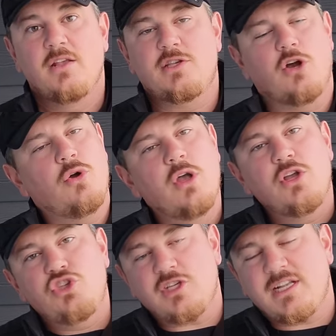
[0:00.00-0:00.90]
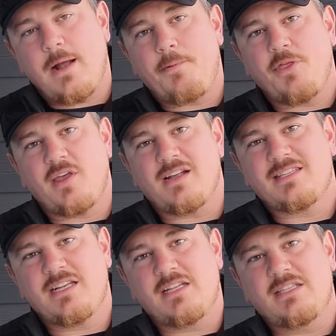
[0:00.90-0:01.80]
So just a couple thoughts
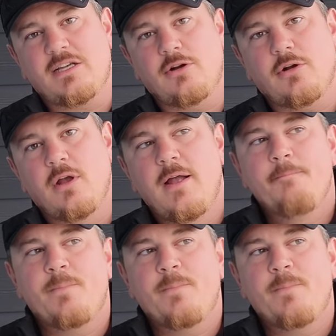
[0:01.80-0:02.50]
to consider.